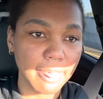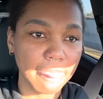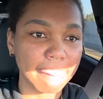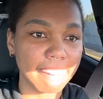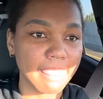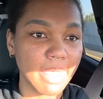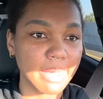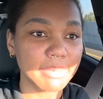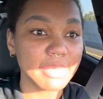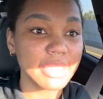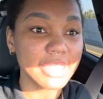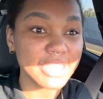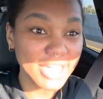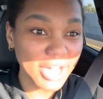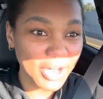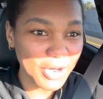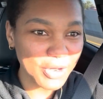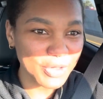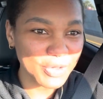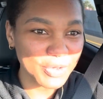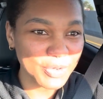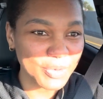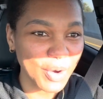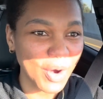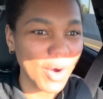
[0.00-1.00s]
Let me tell
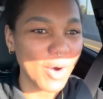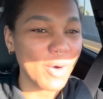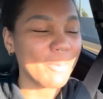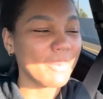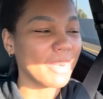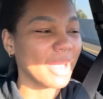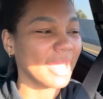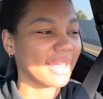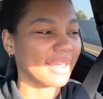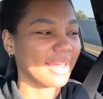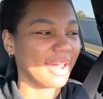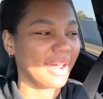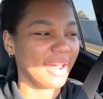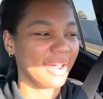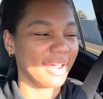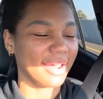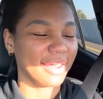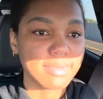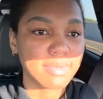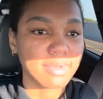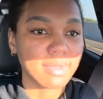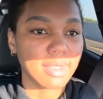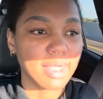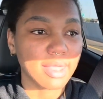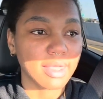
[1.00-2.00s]
you, oh my
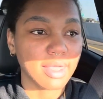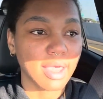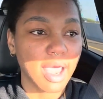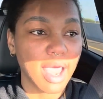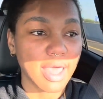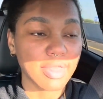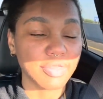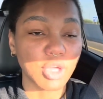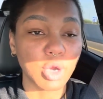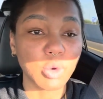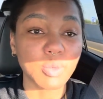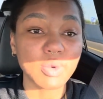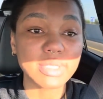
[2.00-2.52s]
God, there